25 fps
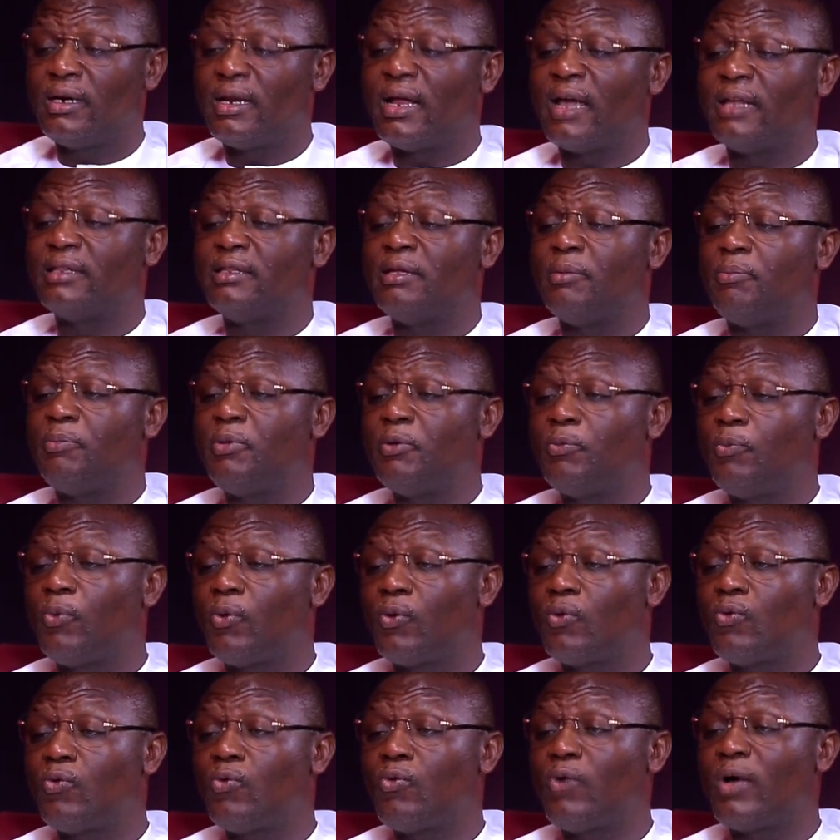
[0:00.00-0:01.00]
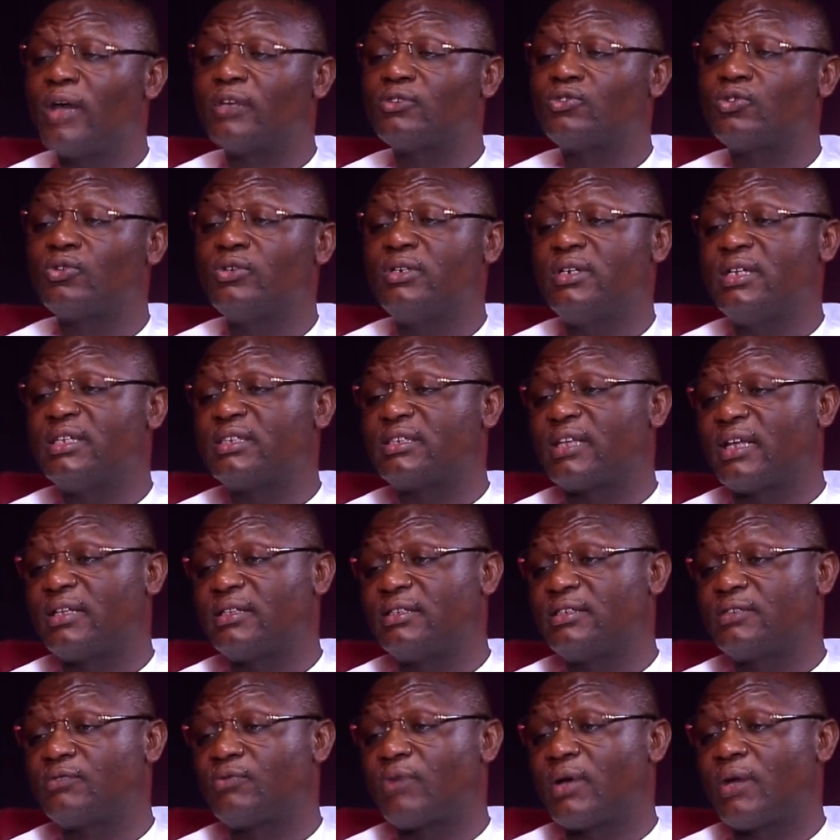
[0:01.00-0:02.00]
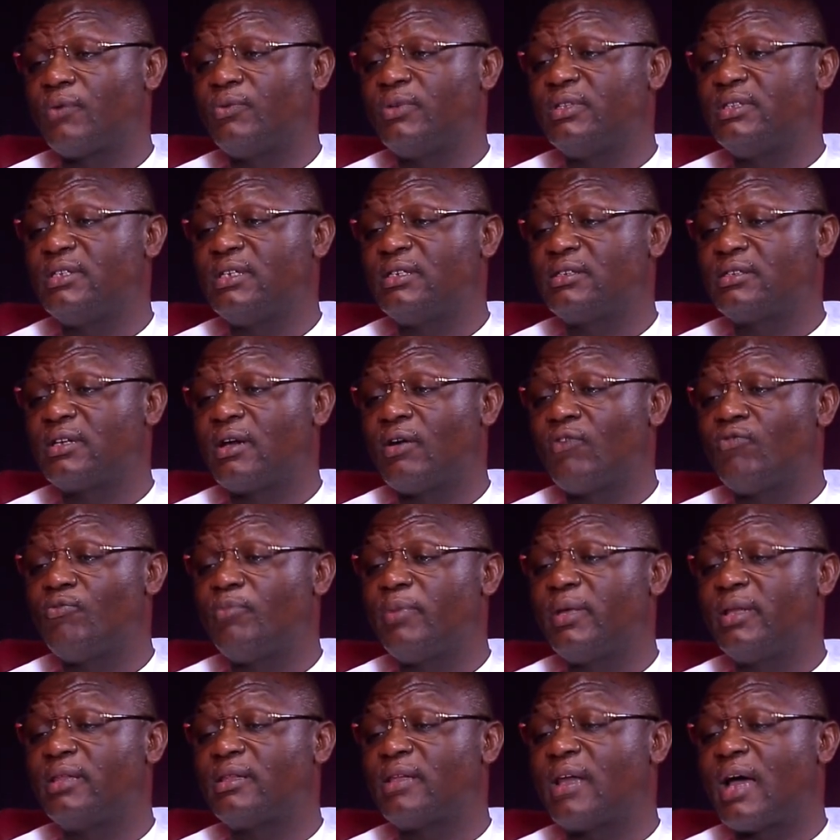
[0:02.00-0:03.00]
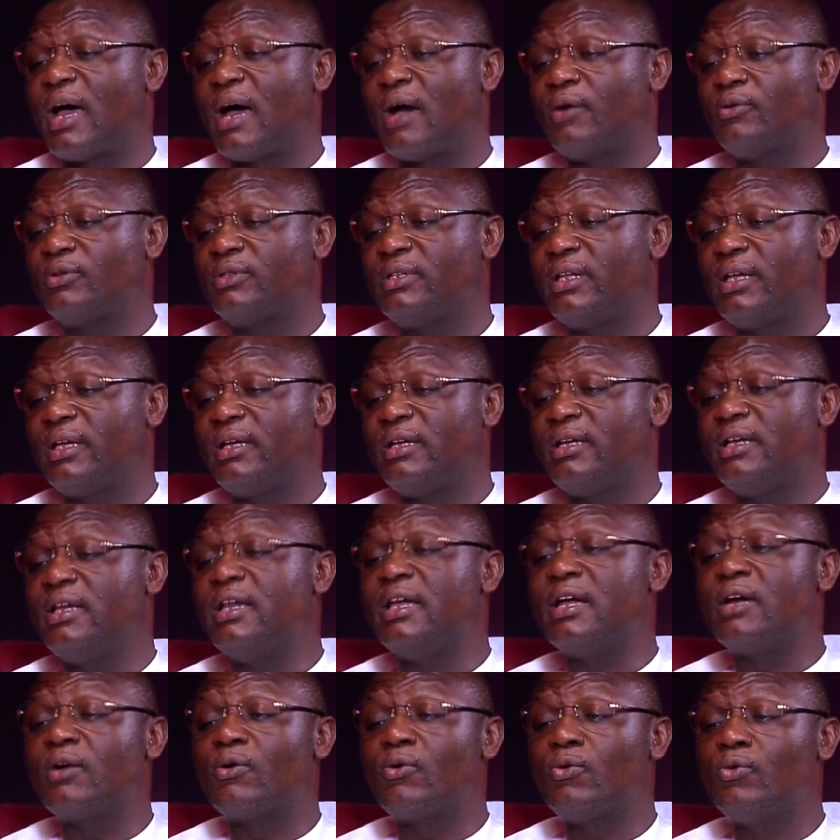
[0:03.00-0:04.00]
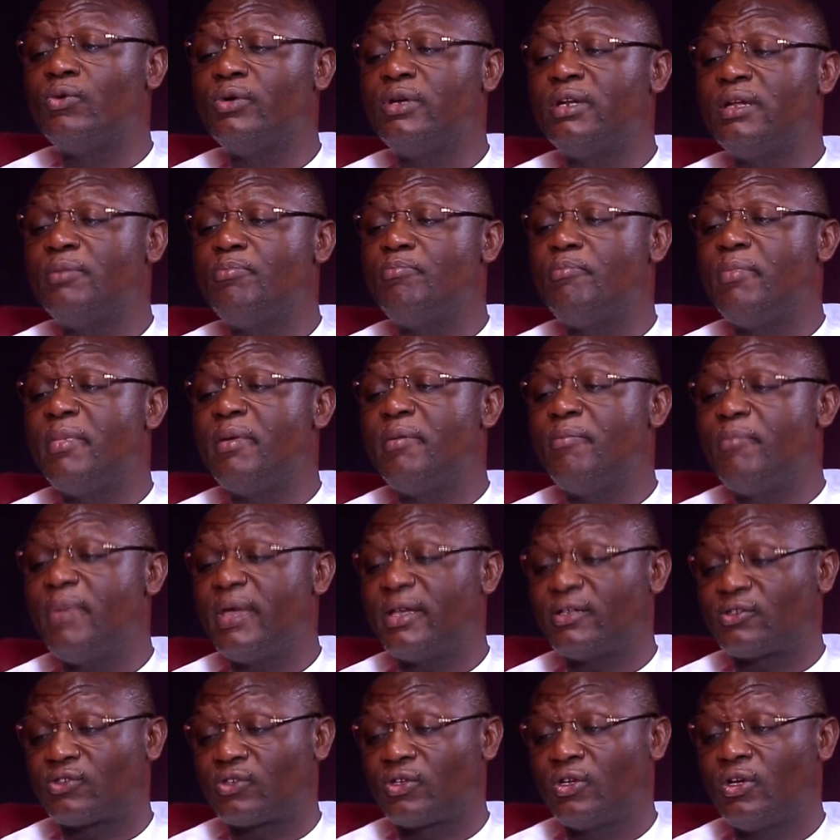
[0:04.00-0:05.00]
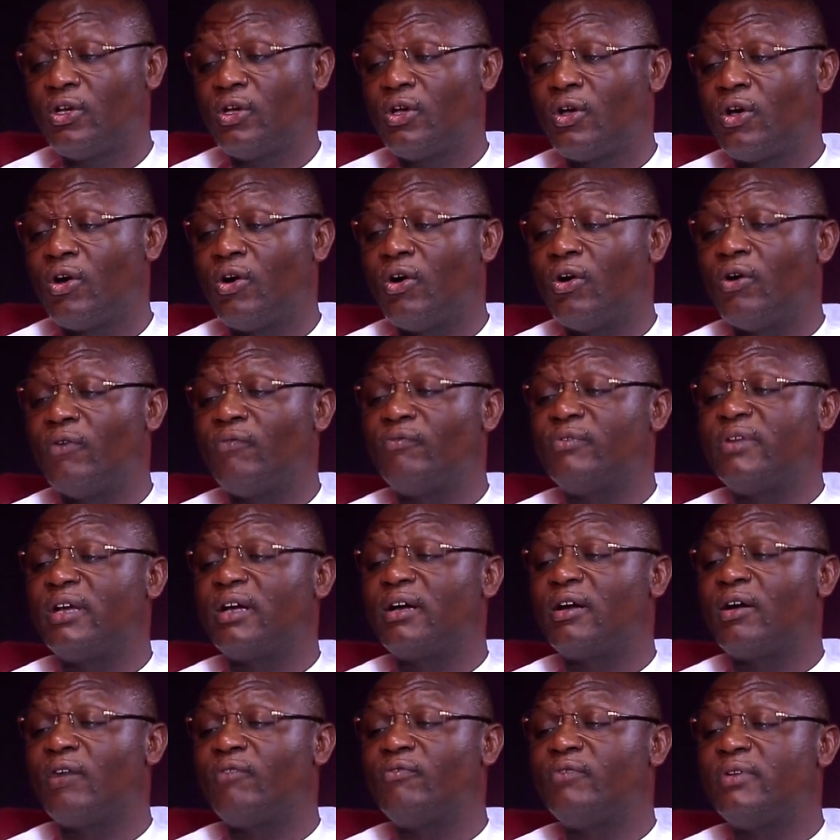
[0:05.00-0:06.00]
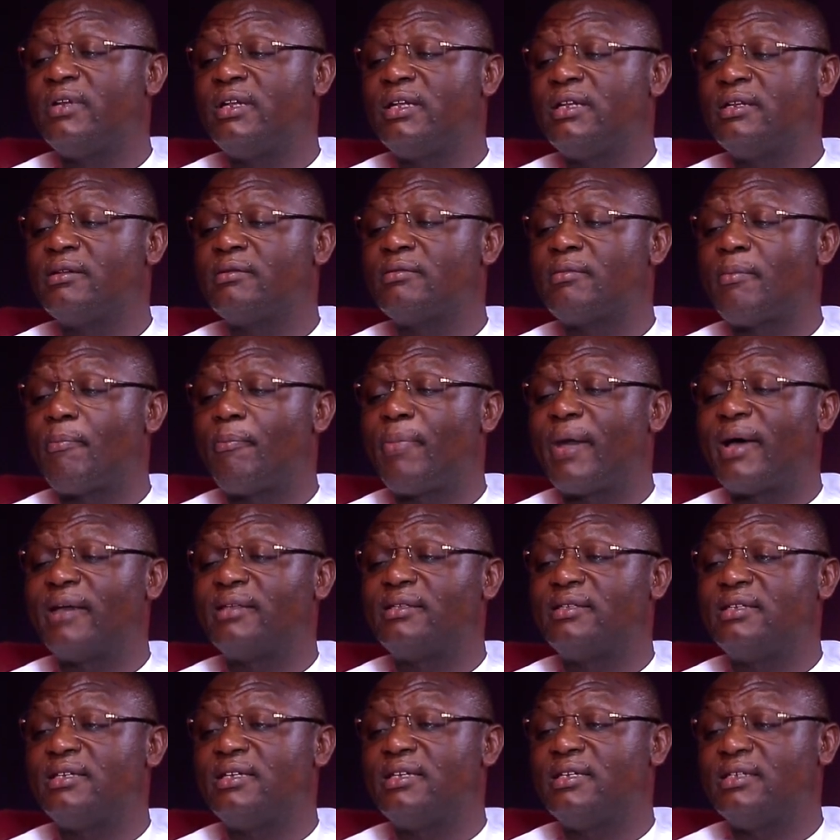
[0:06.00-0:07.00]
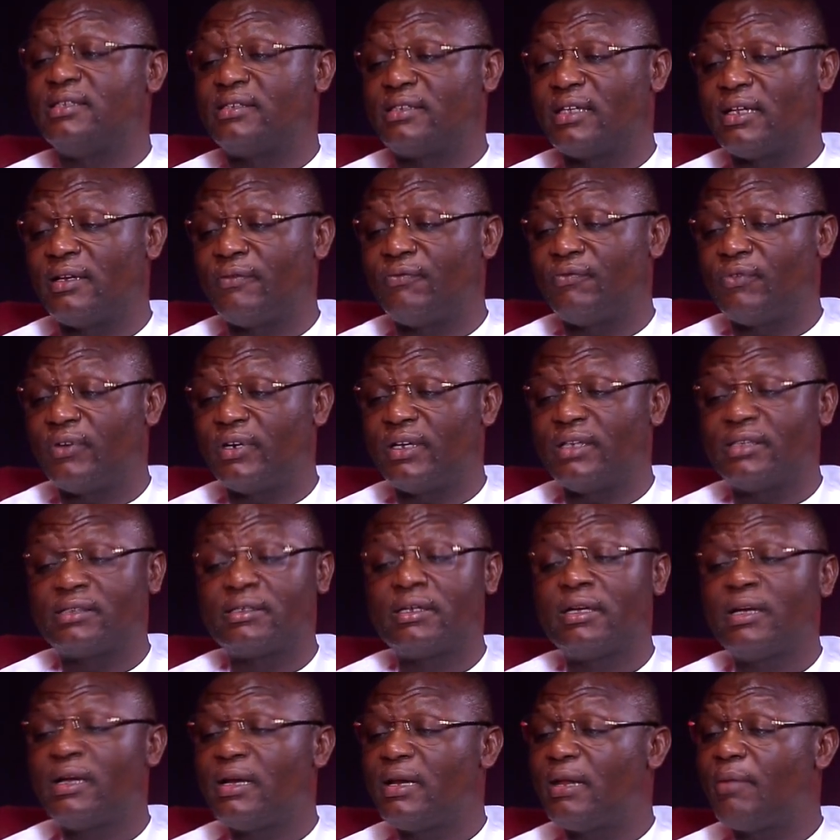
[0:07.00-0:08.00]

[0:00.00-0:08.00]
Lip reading: that the people who are so dissatisfied with this government out there, including members of the governing party itself, raised.